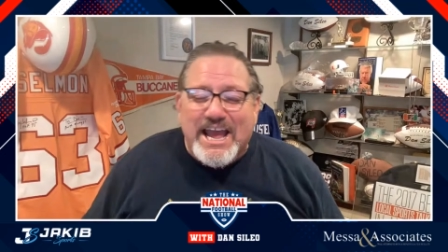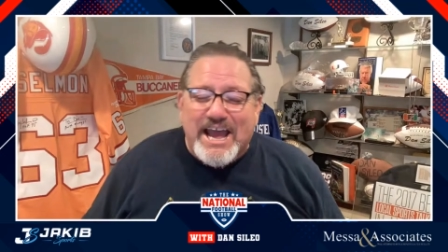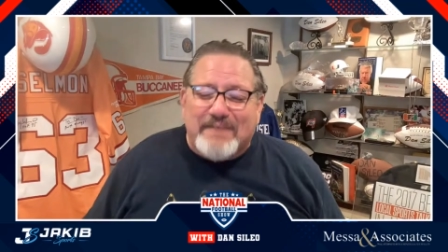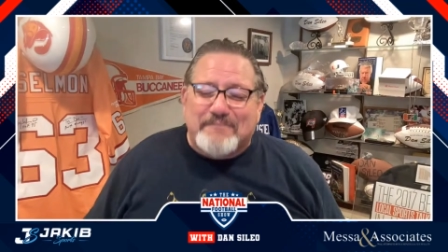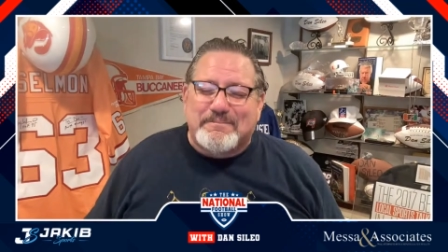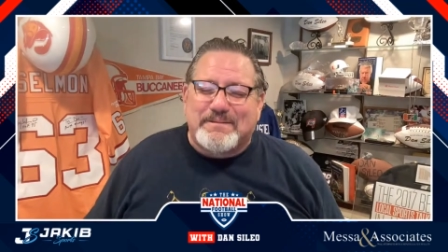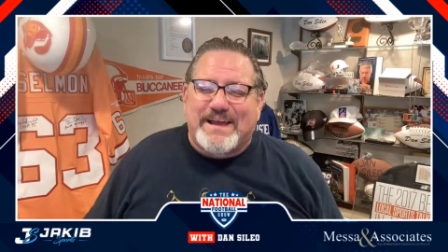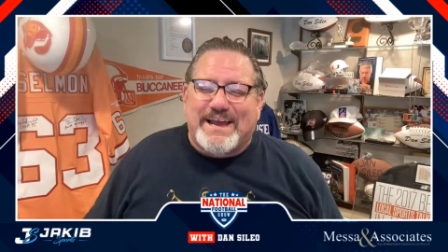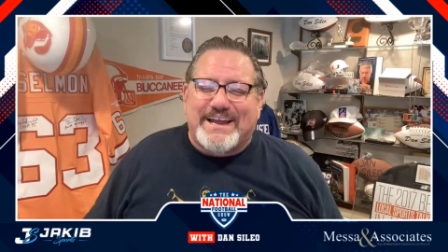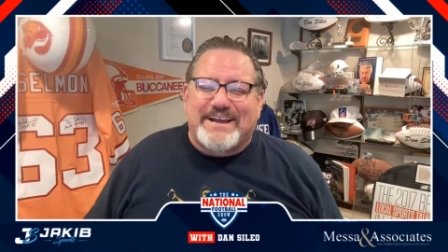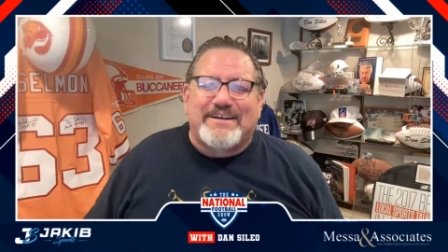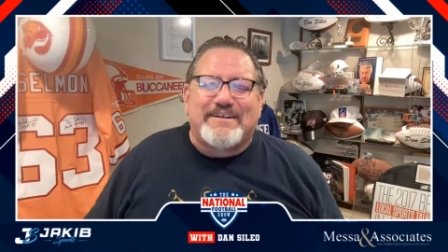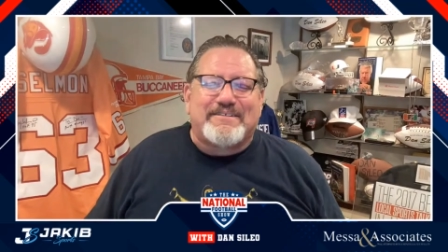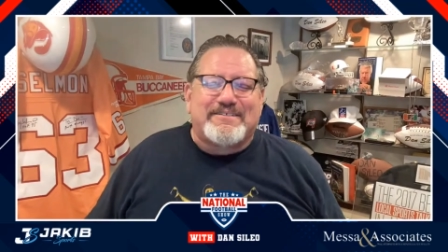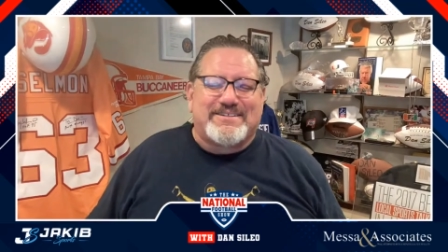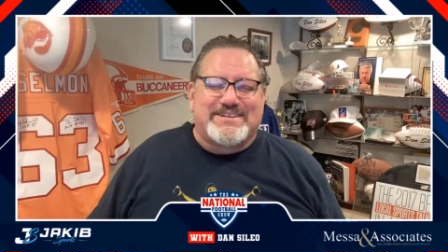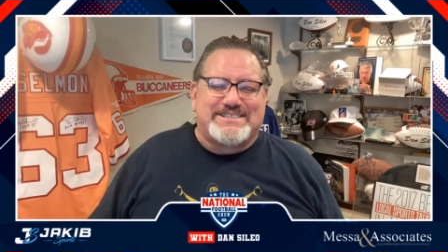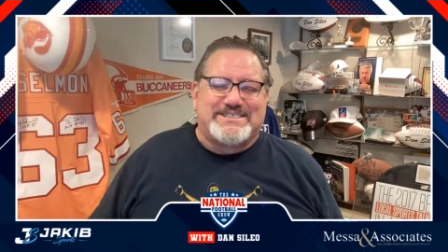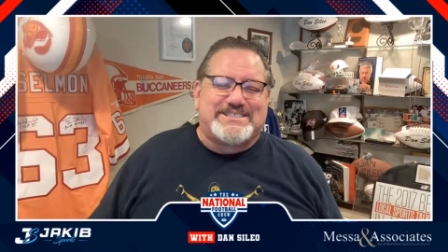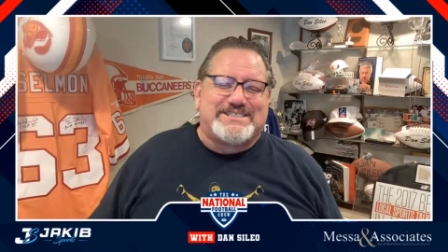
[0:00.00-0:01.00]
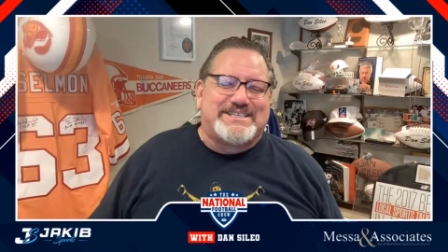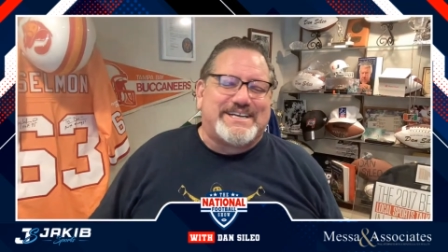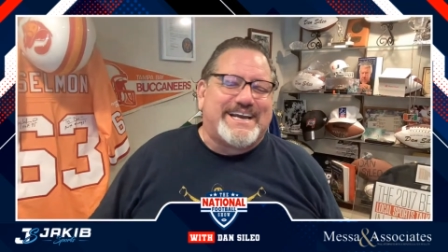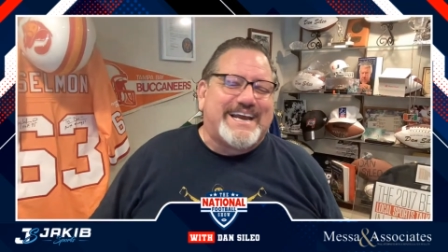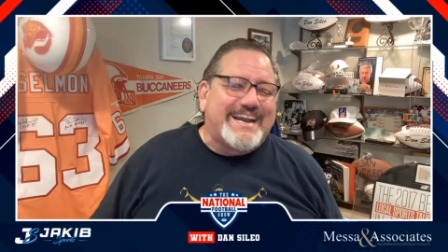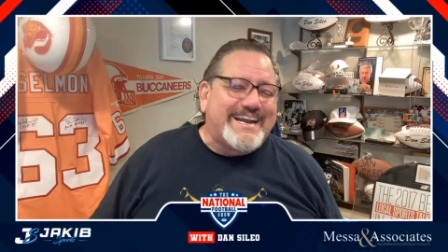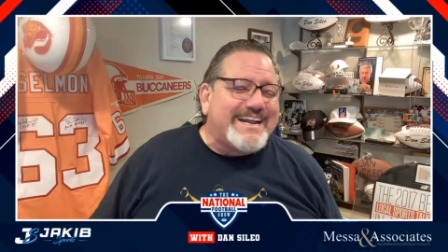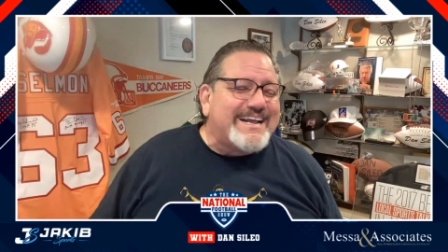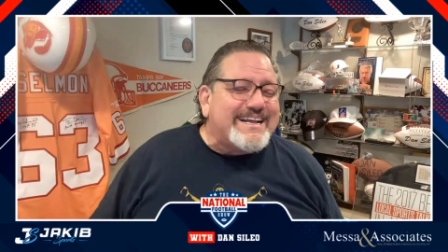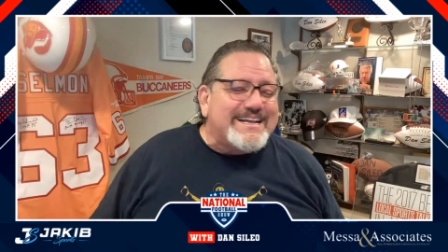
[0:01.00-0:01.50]
I'm like, holy
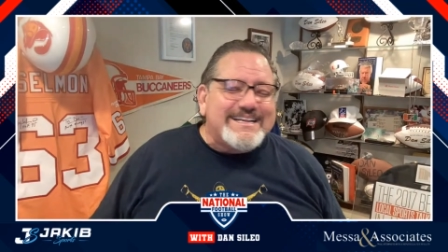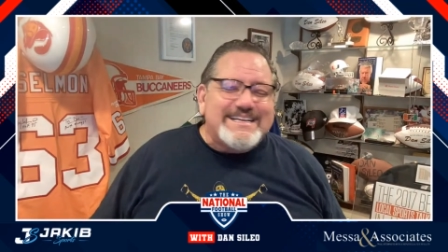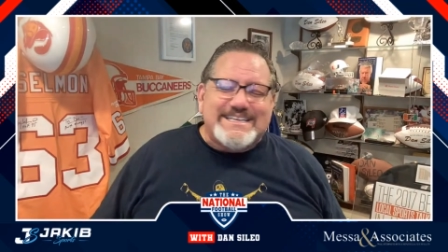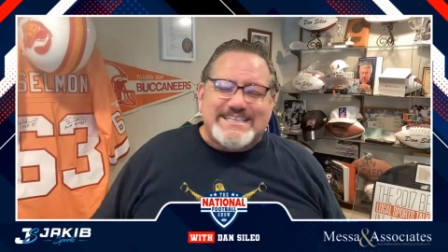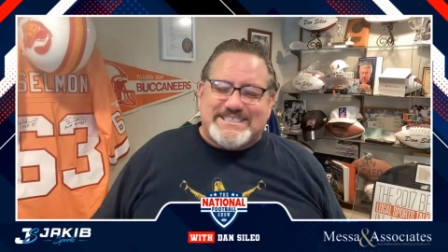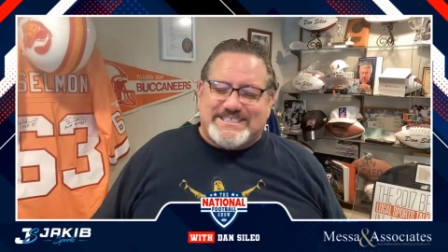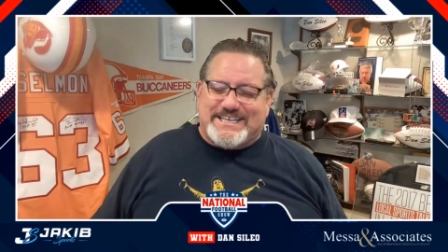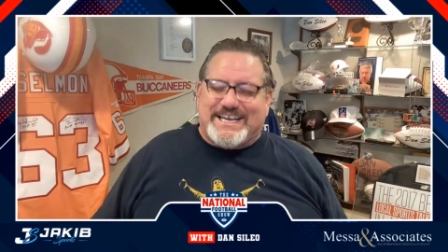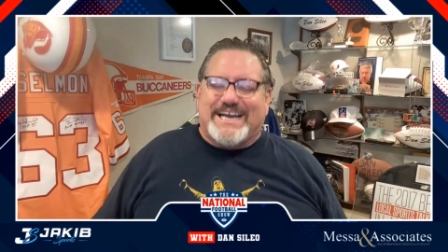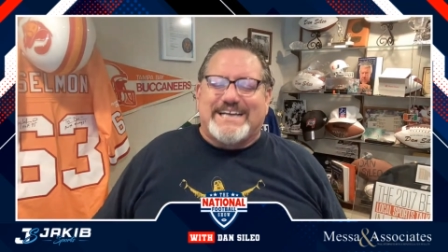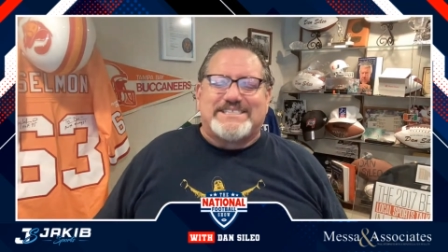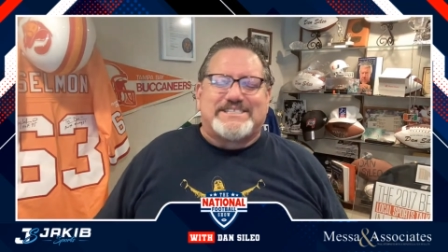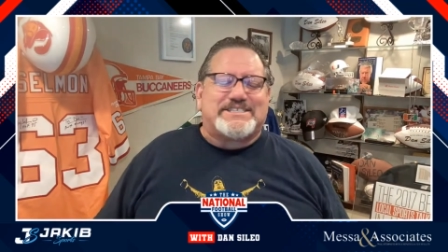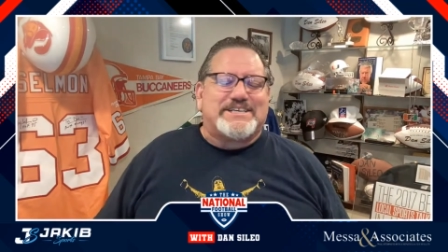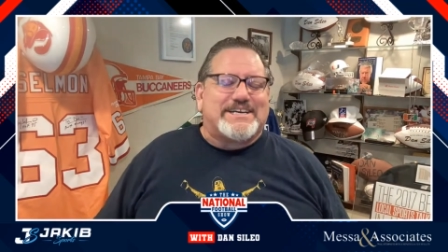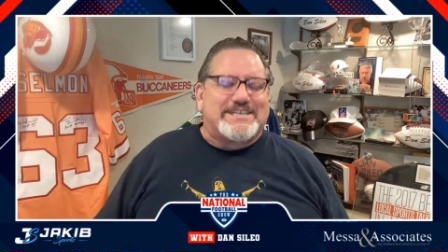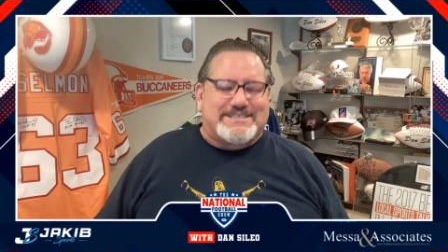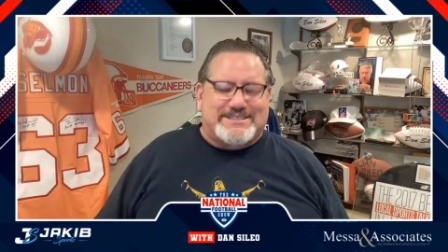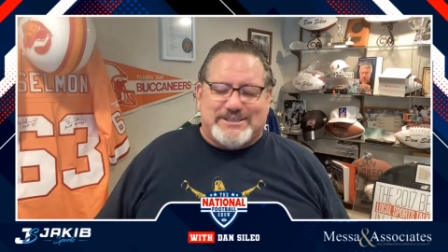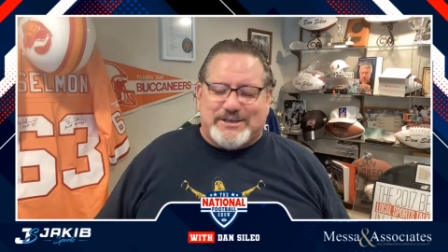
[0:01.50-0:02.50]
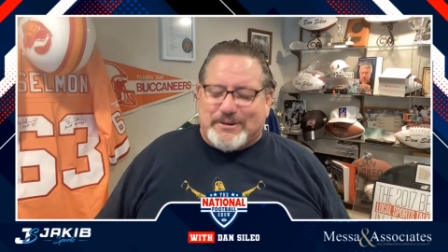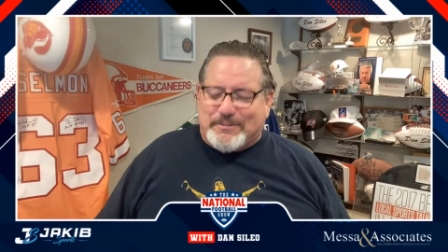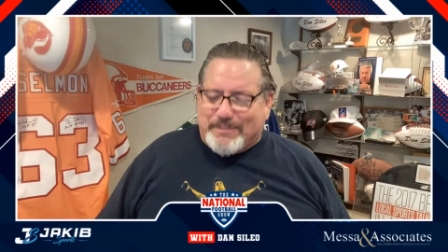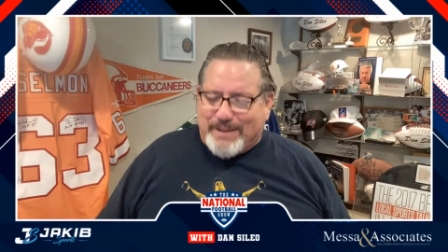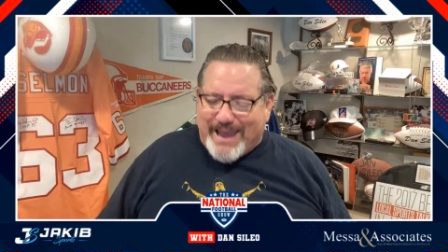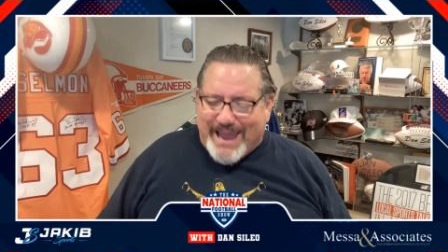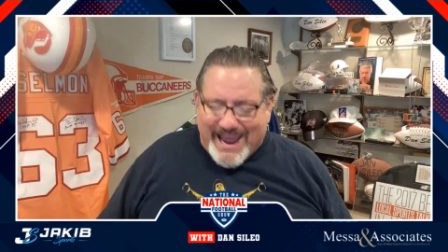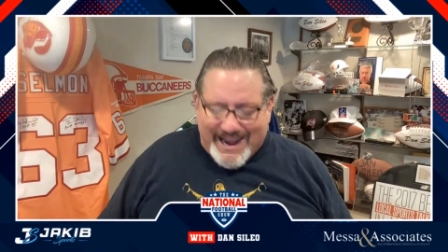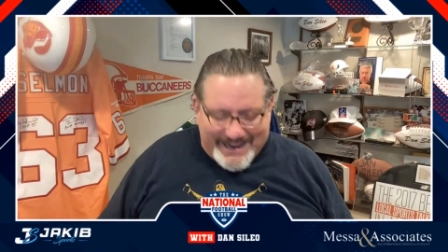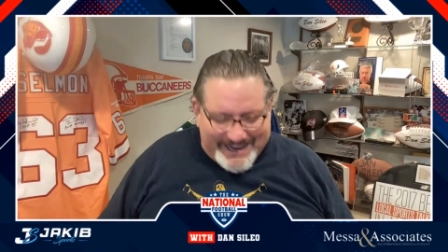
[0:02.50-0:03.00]
shit, this guy sucks so
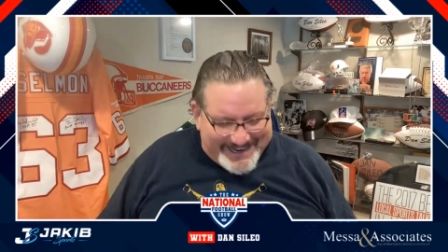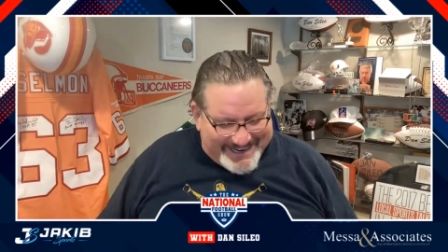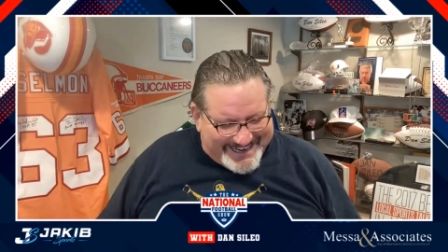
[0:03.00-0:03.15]
bad.